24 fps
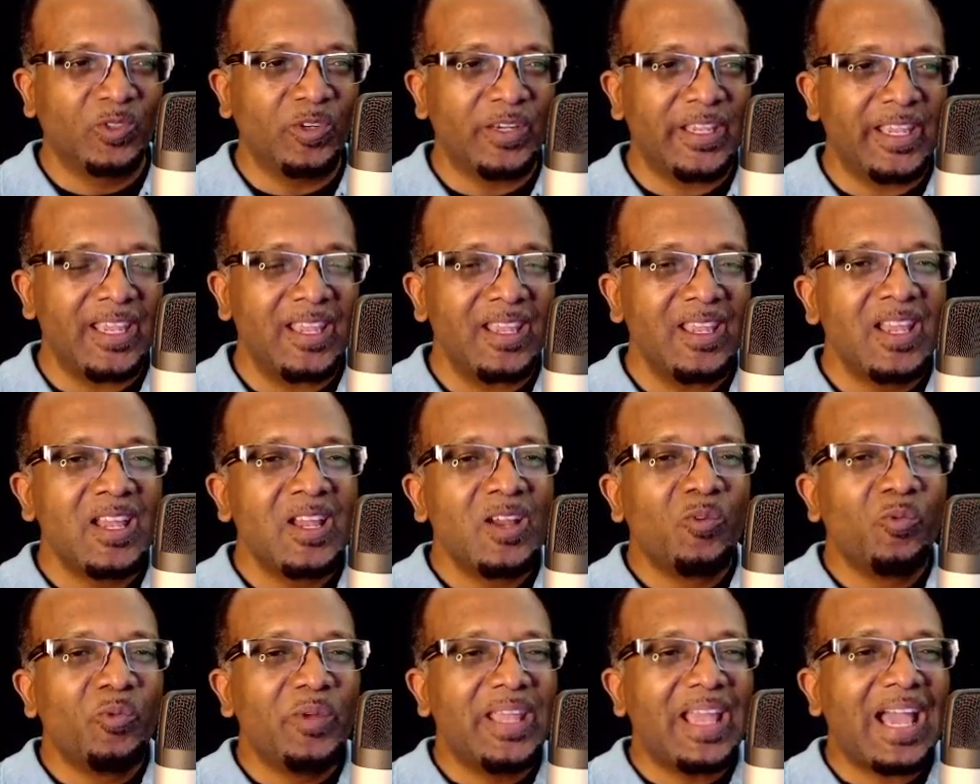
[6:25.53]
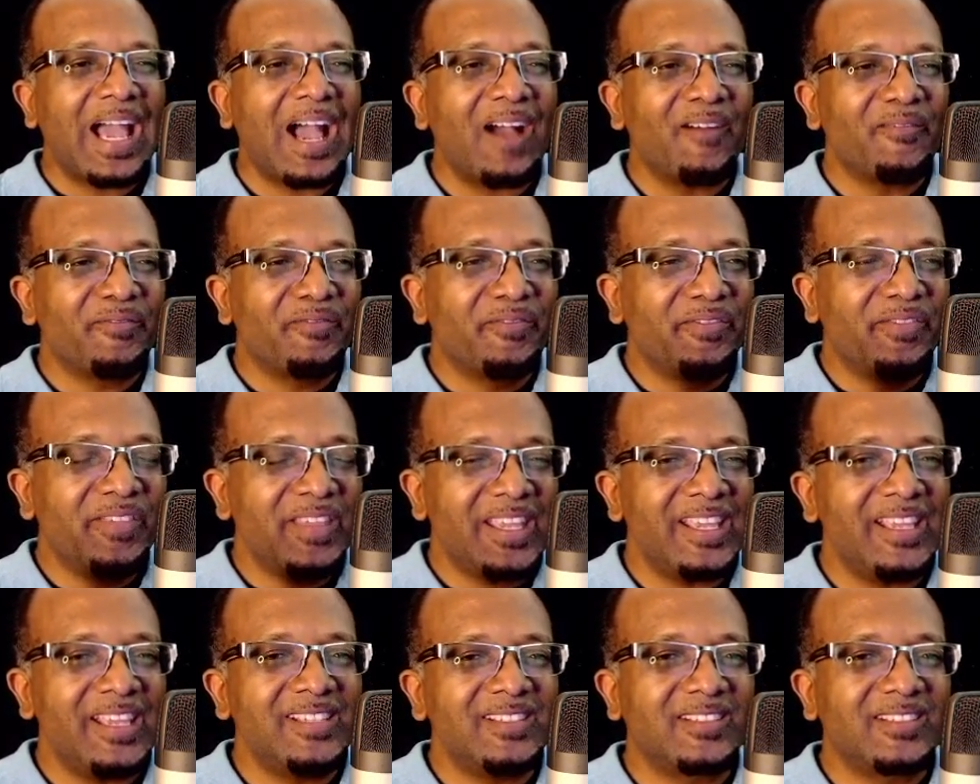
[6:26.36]
Okay, we have
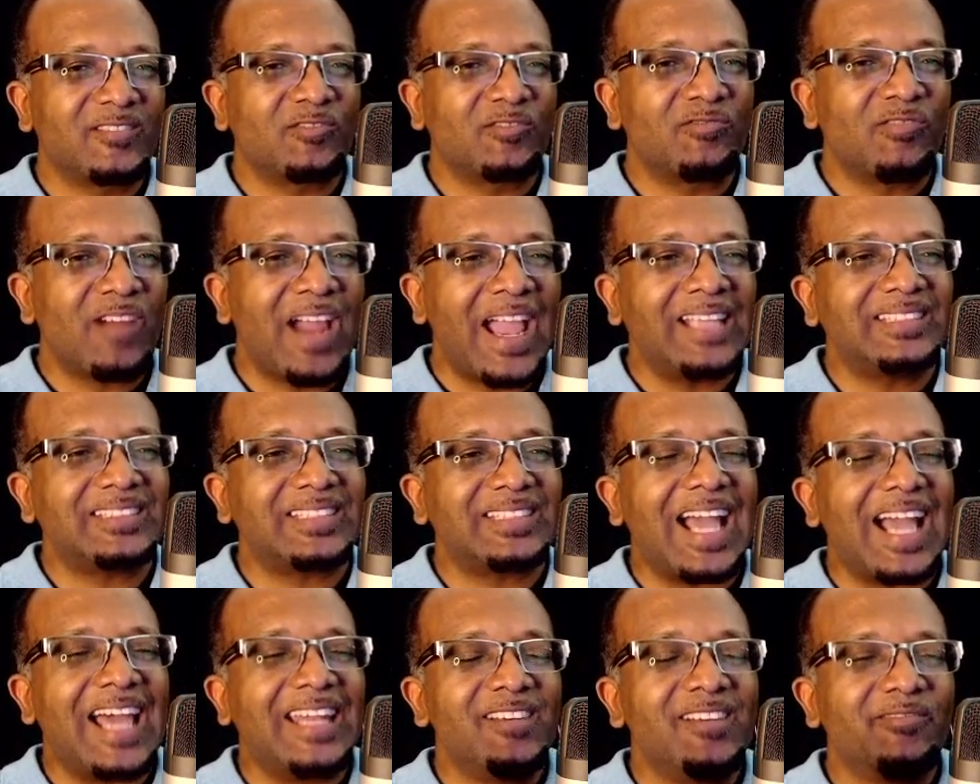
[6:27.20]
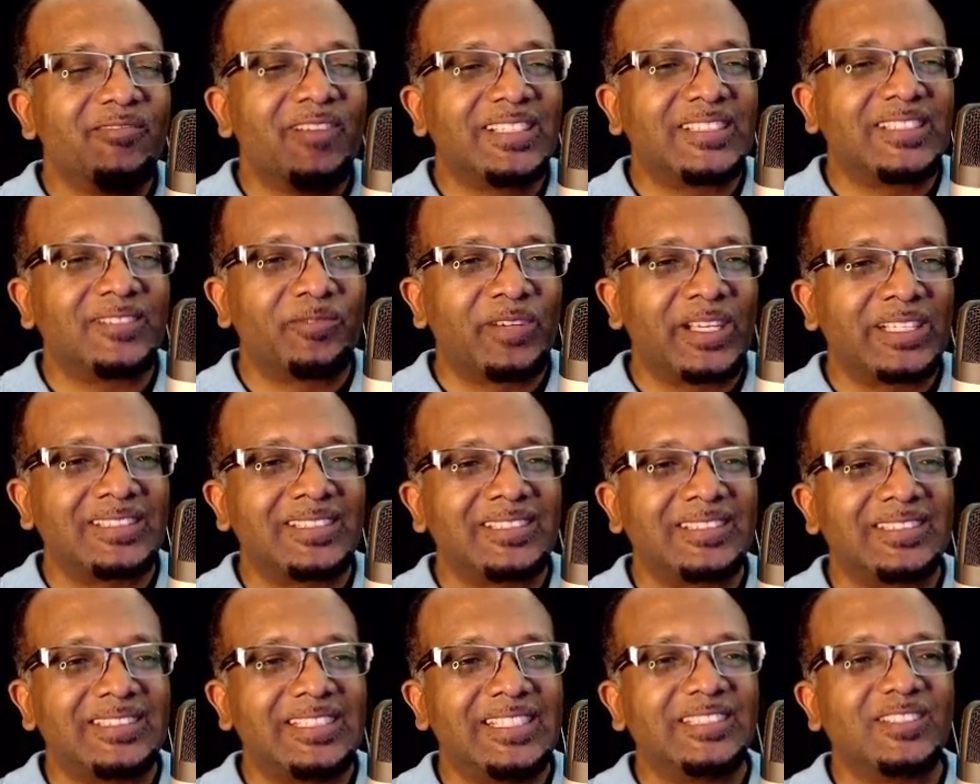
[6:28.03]
these, Christ and the
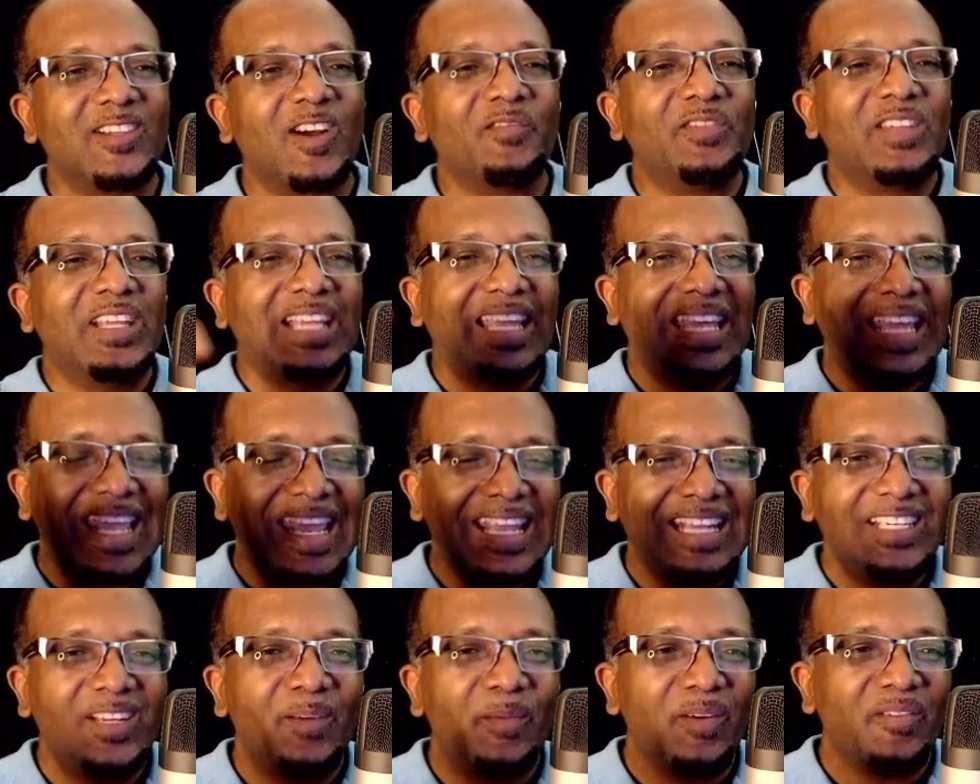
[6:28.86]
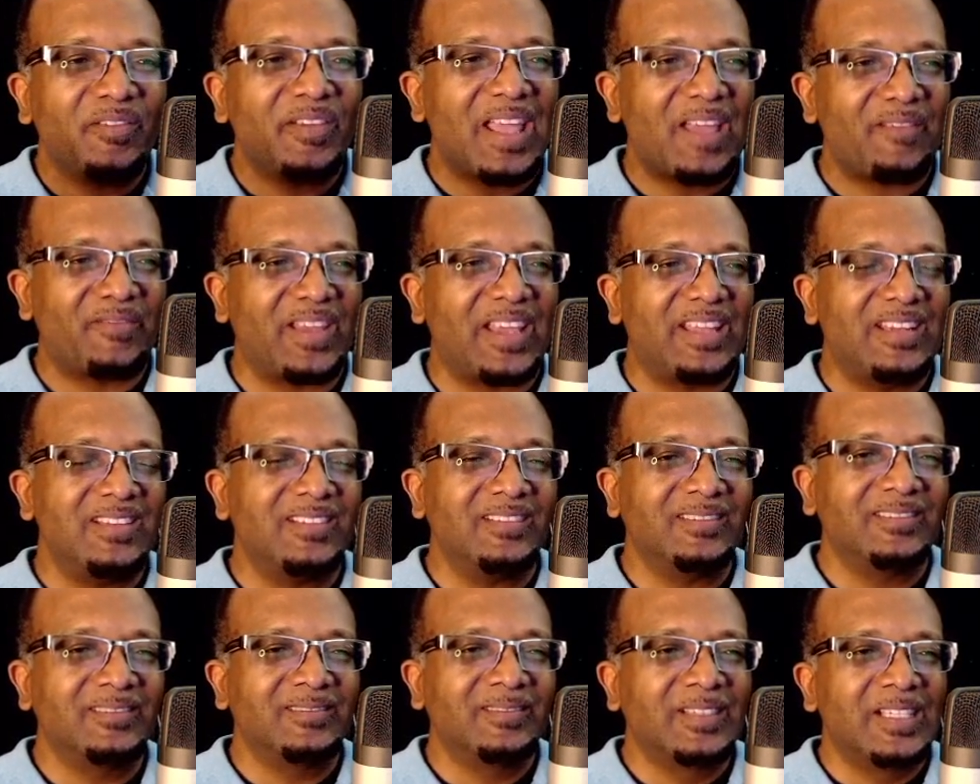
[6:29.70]
resurrected saints of the kingdom of
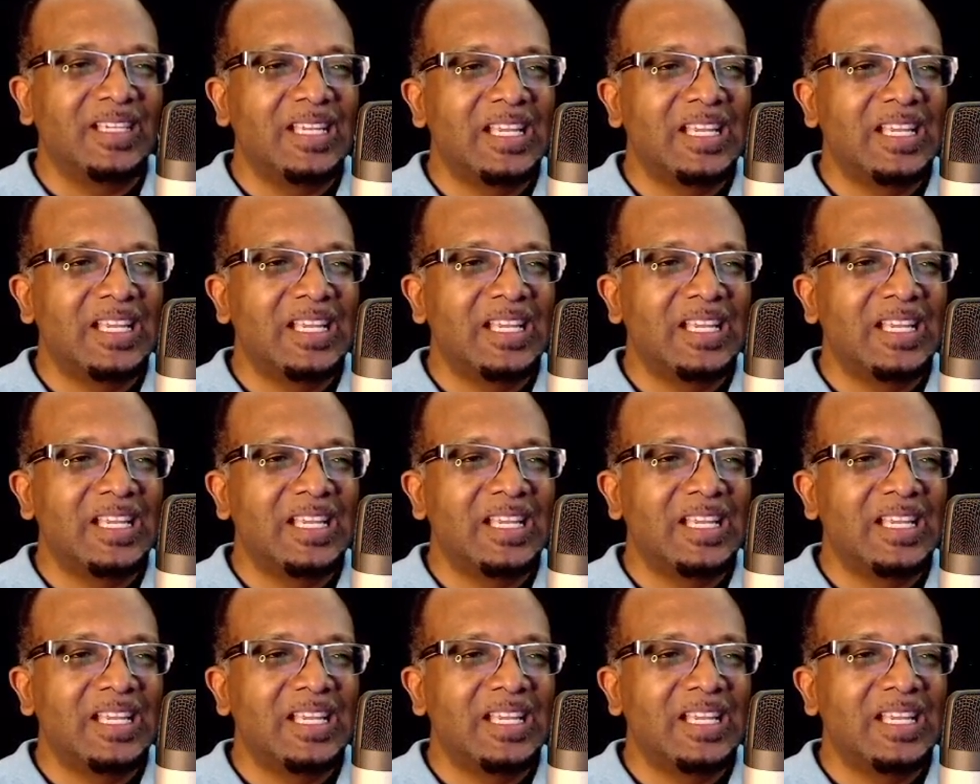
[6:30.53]
heaven,